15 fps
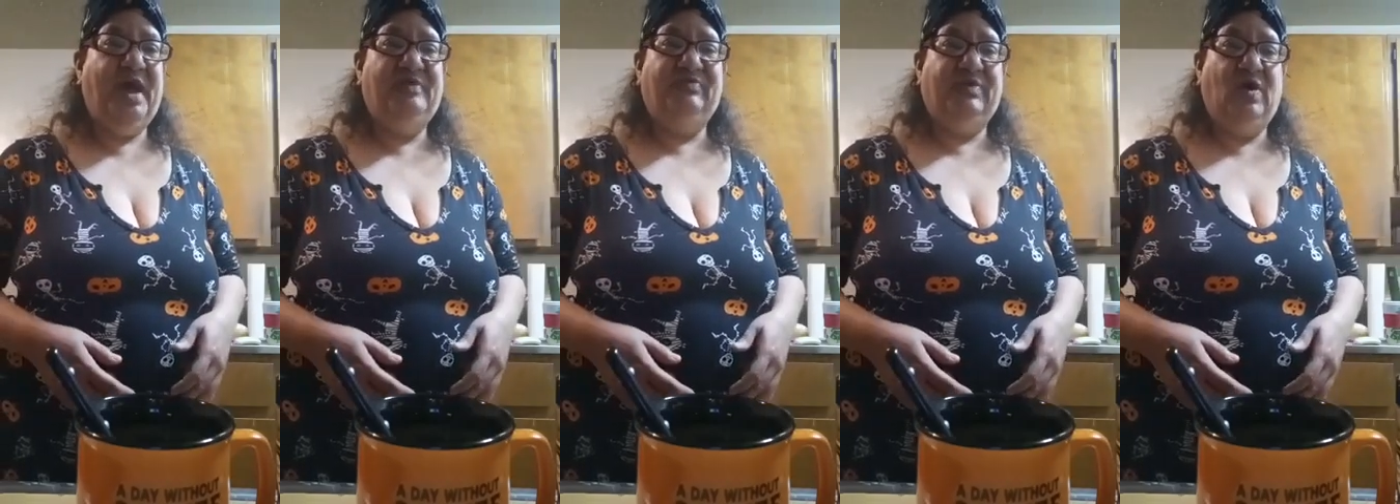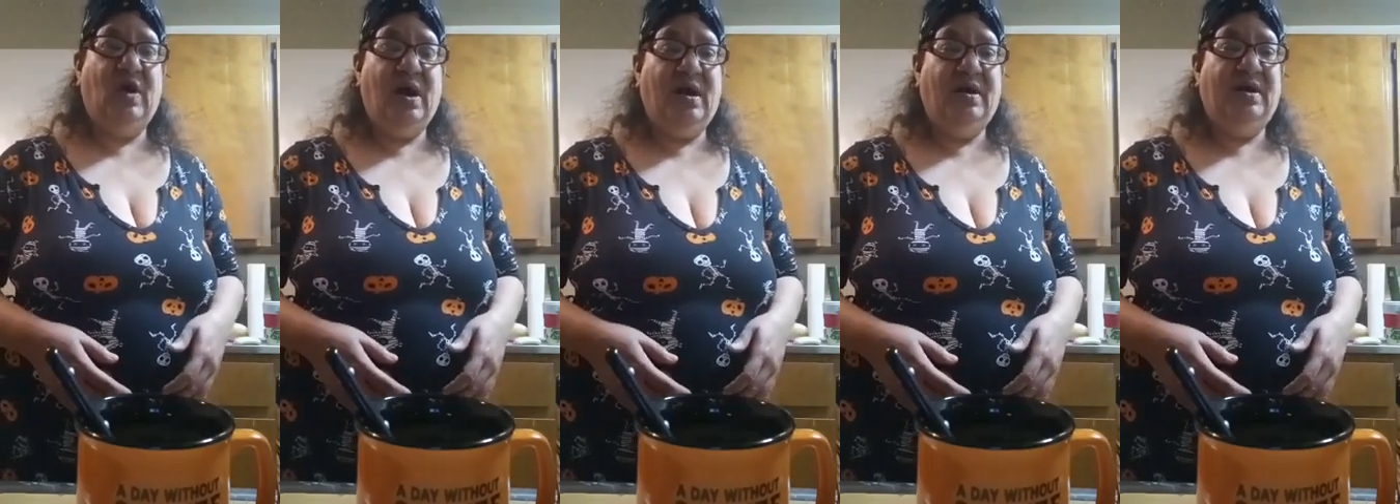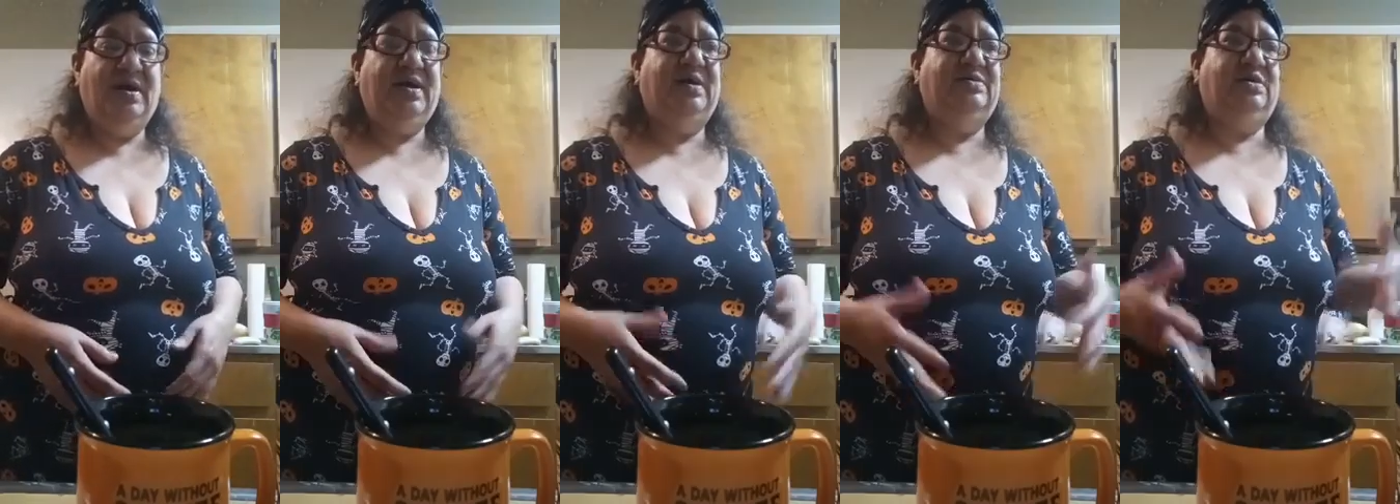I feel
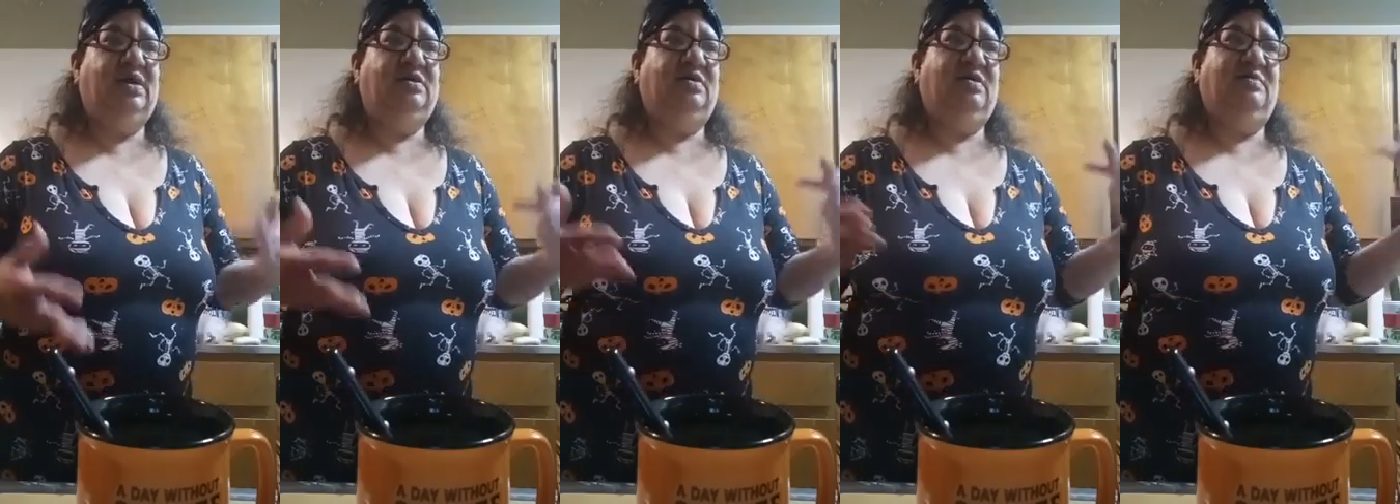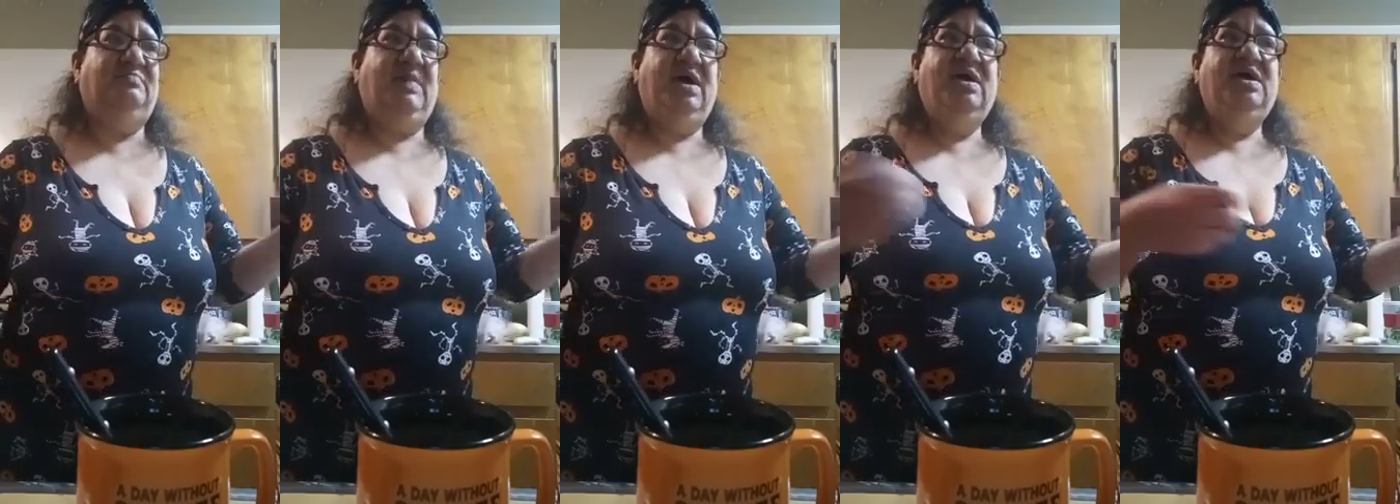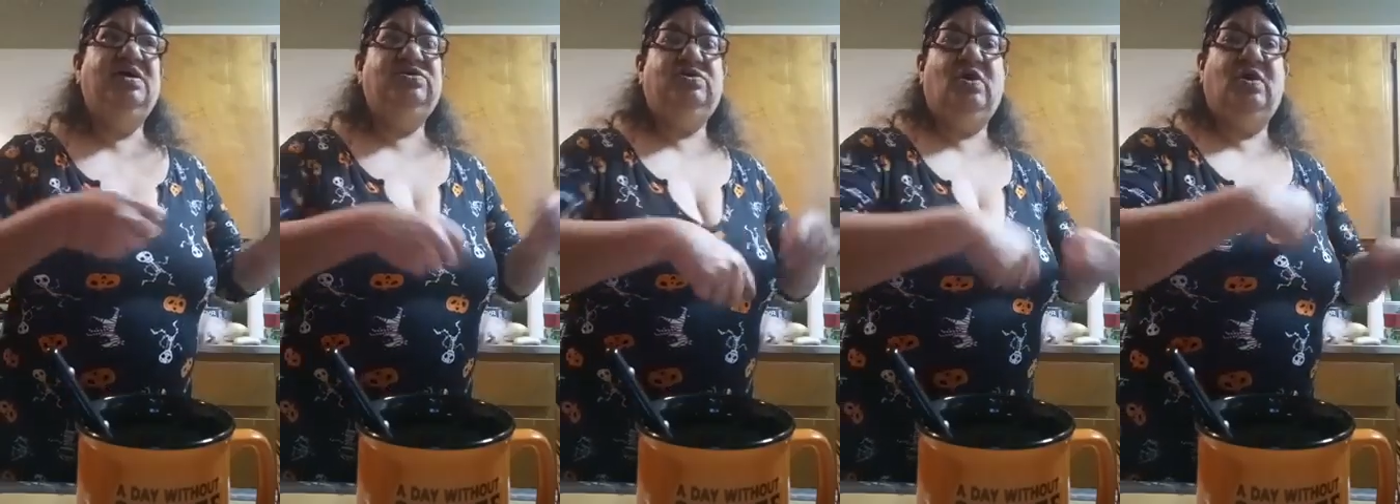hot and then um,
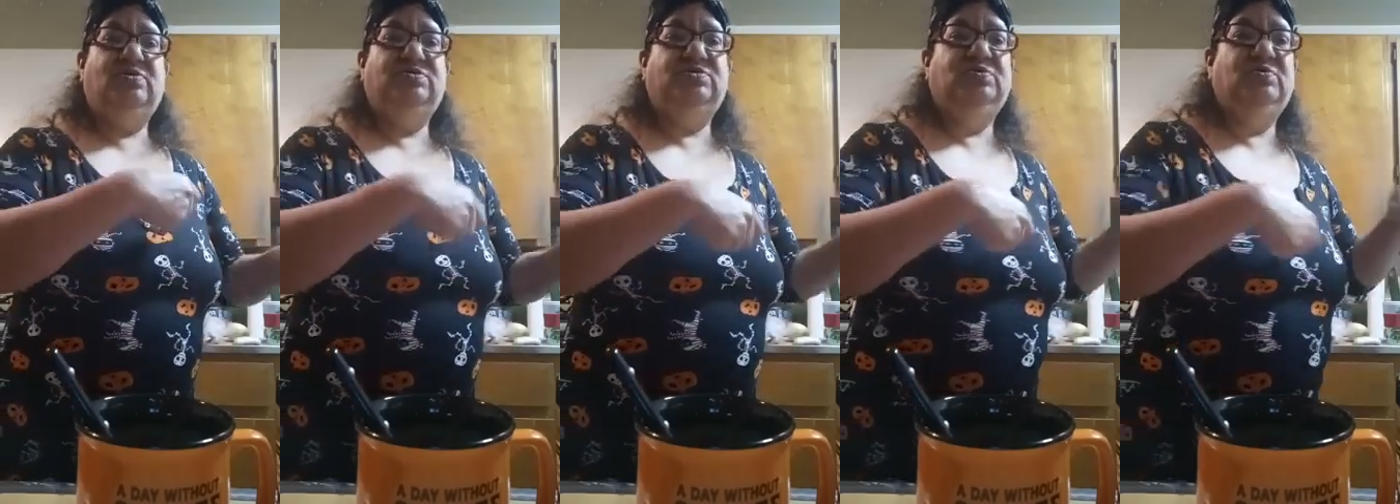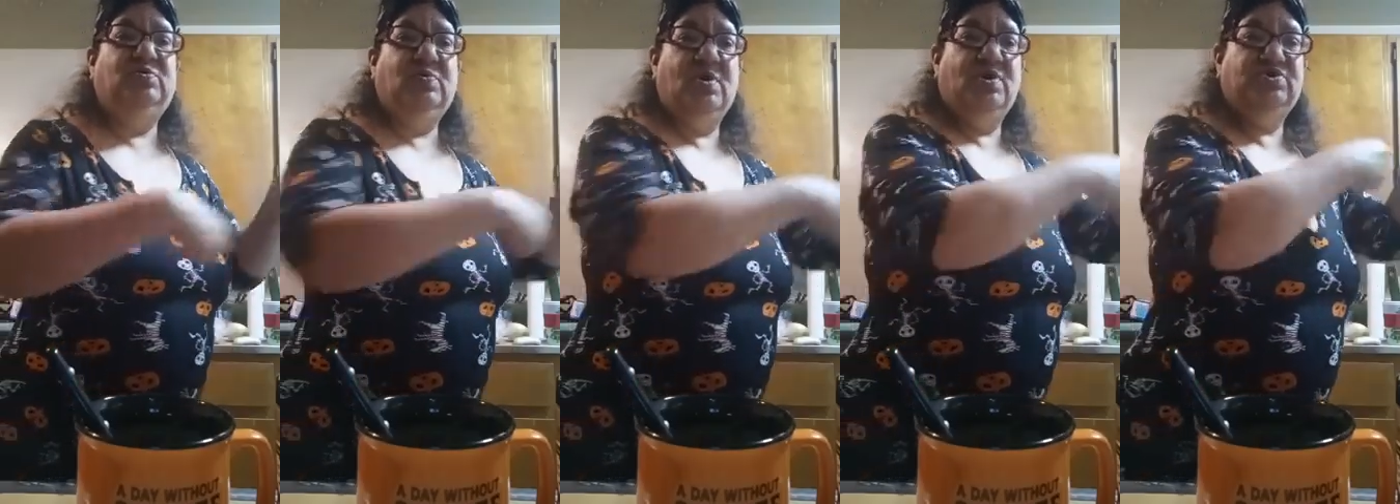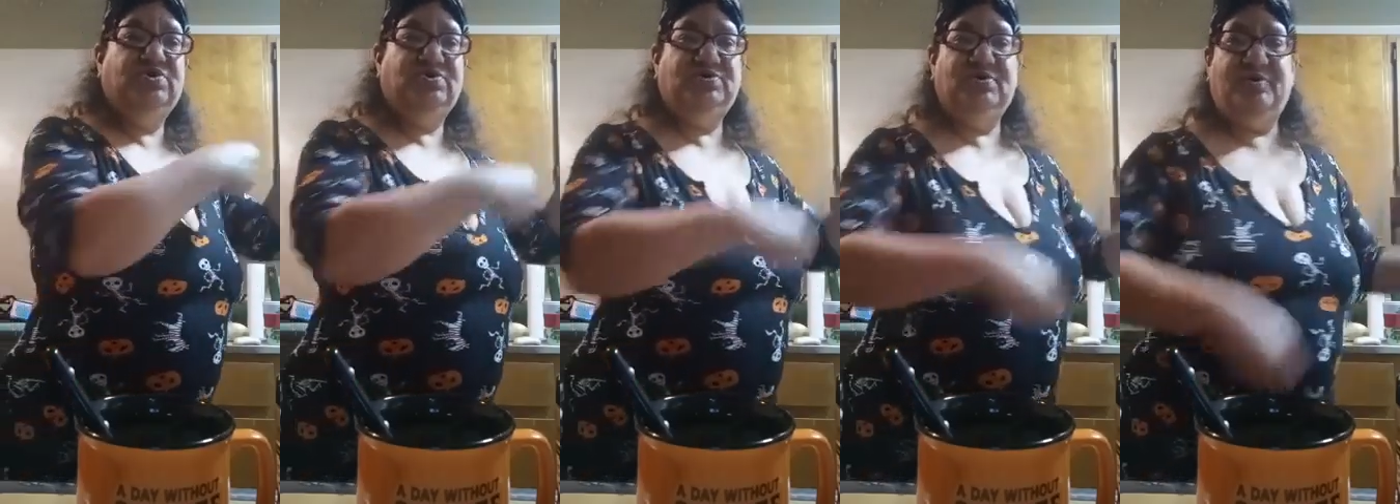it's hard to
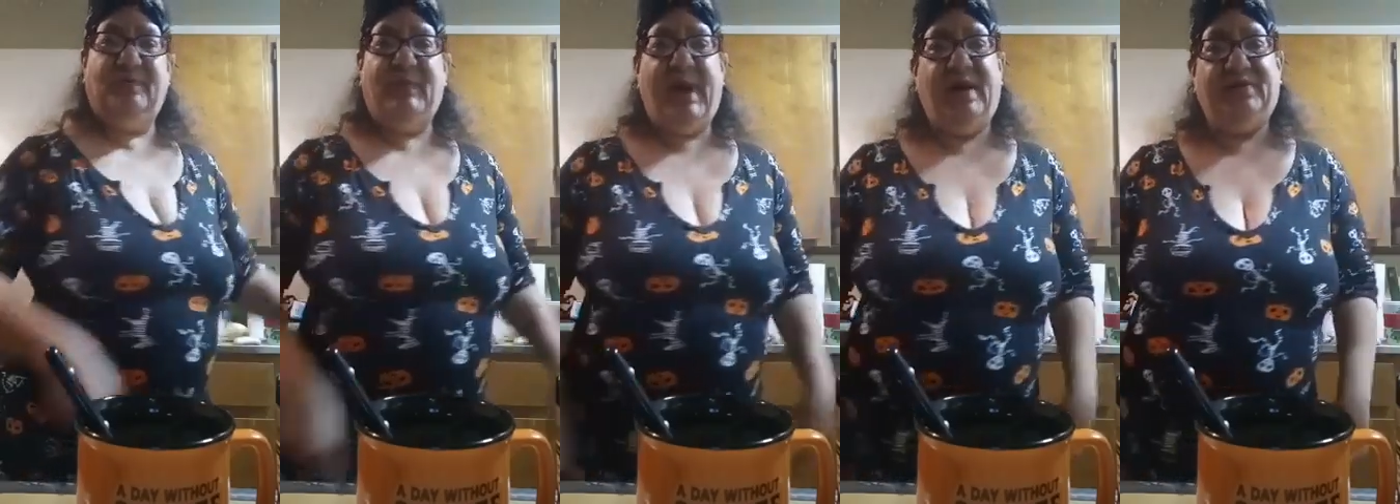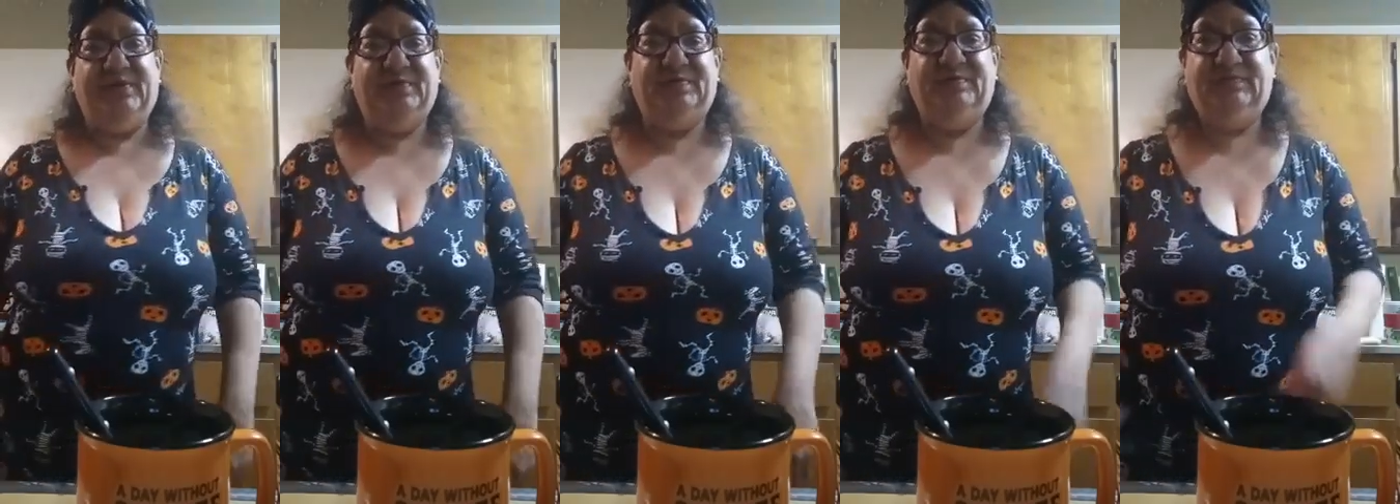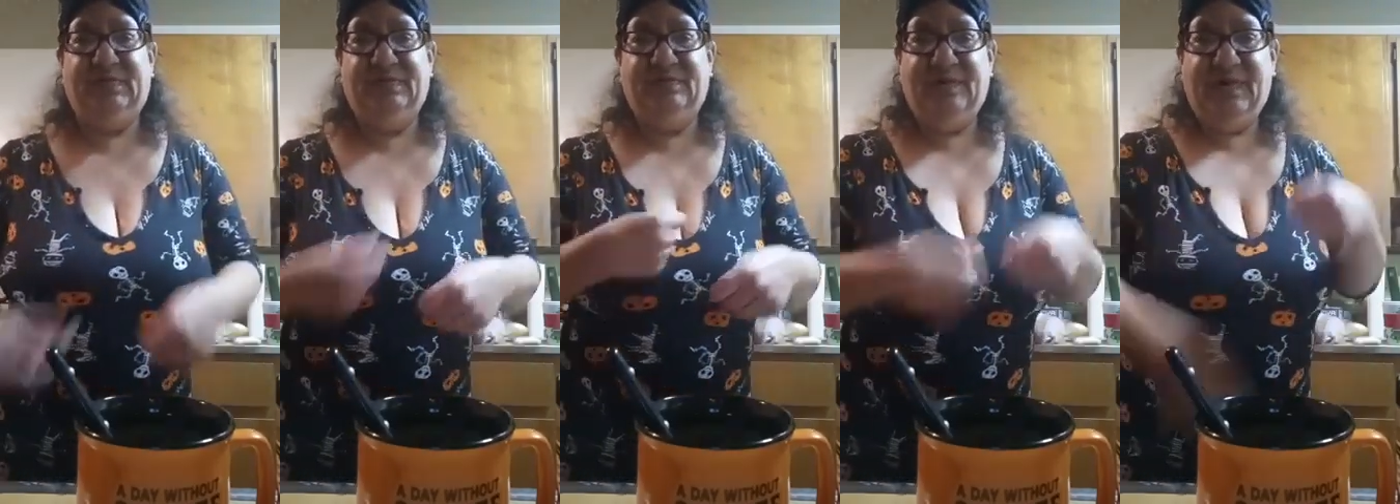rush to go to the bathroom,
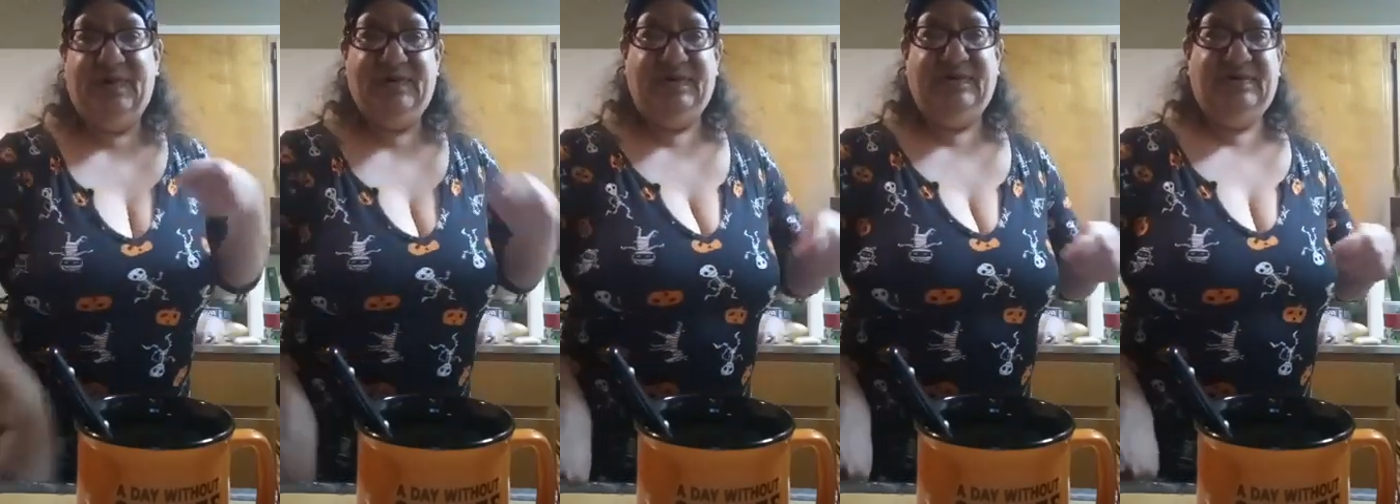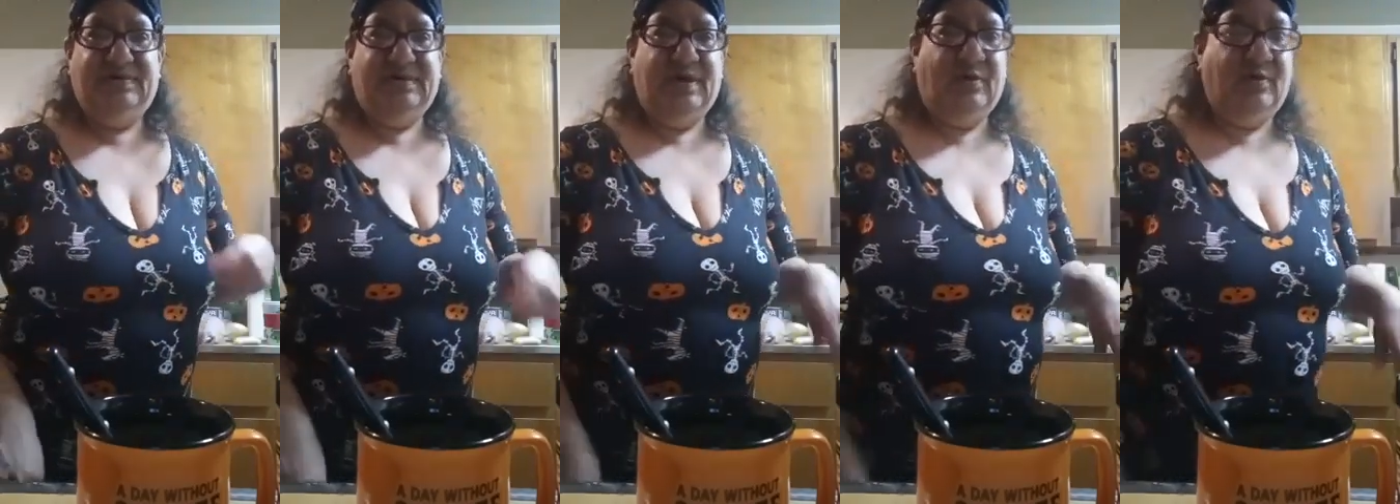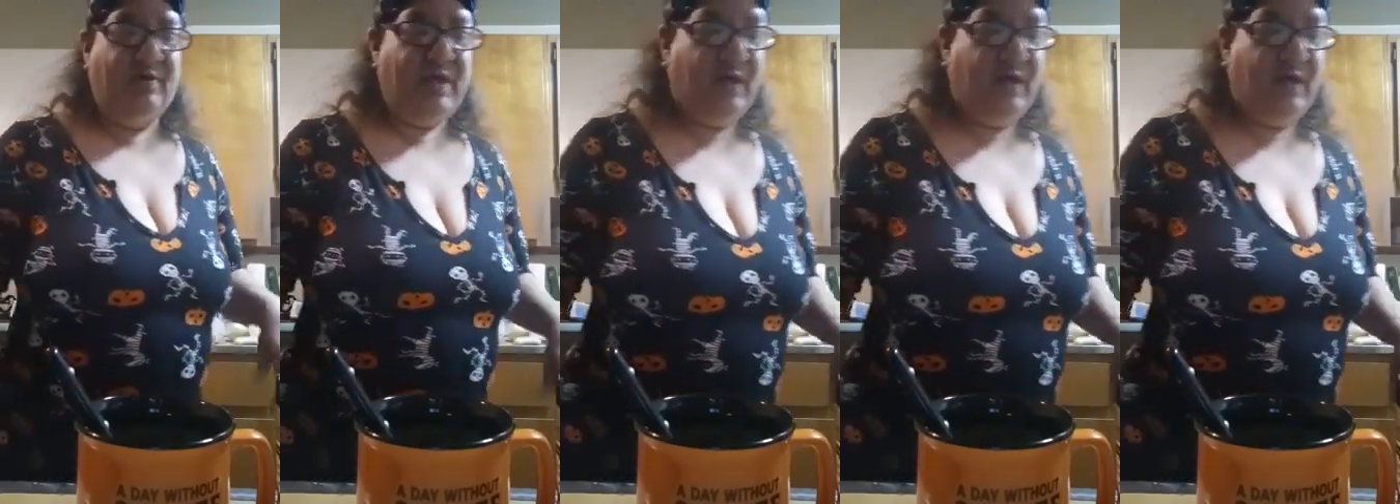tickle